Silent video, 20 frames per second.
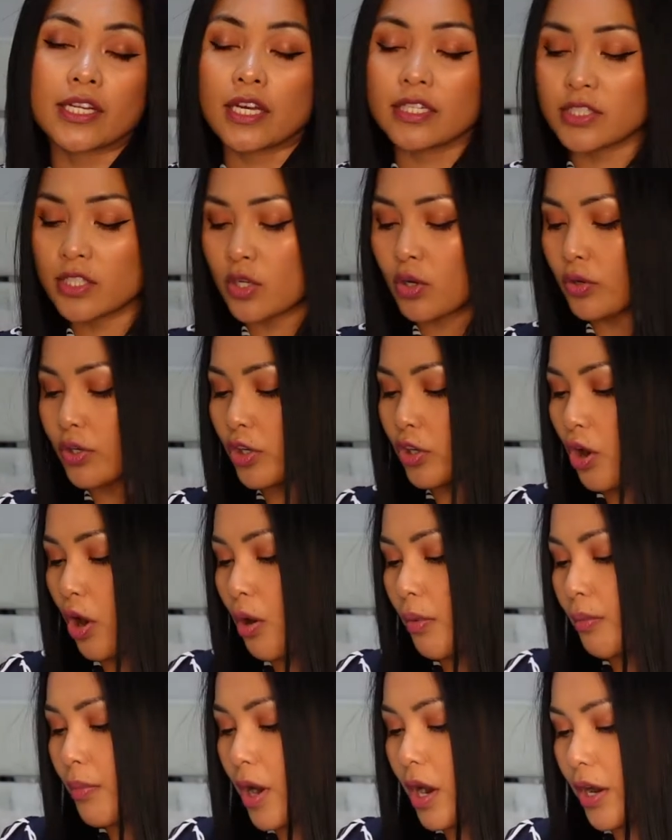a total
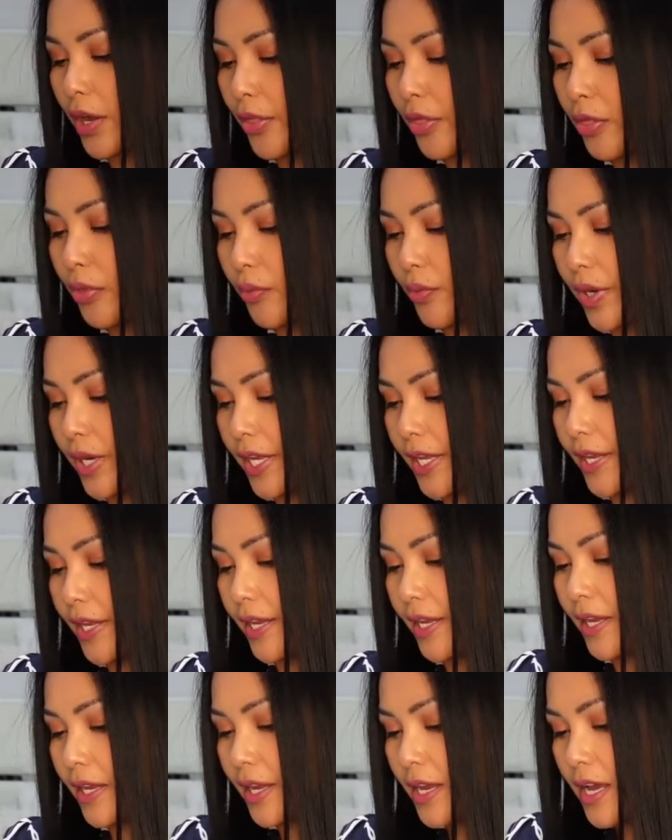of
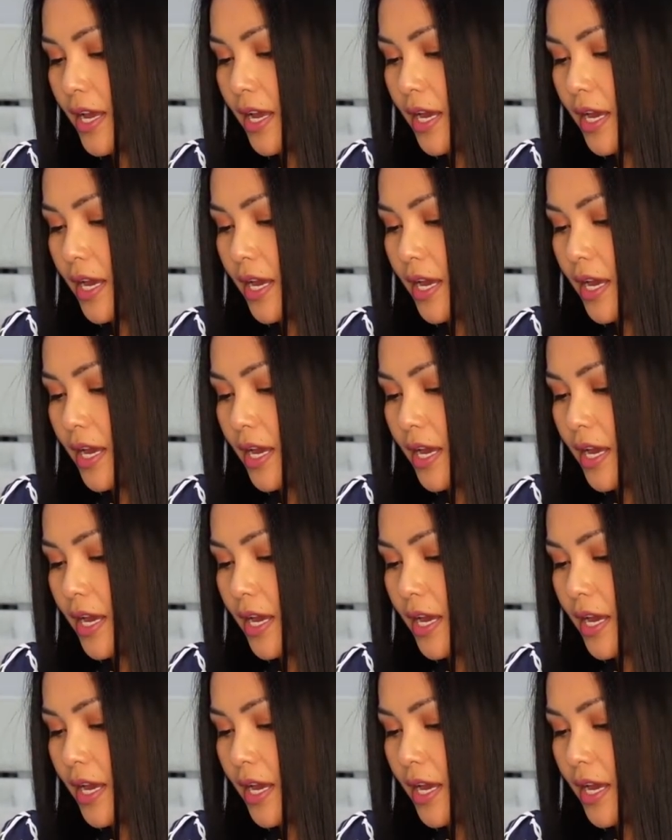three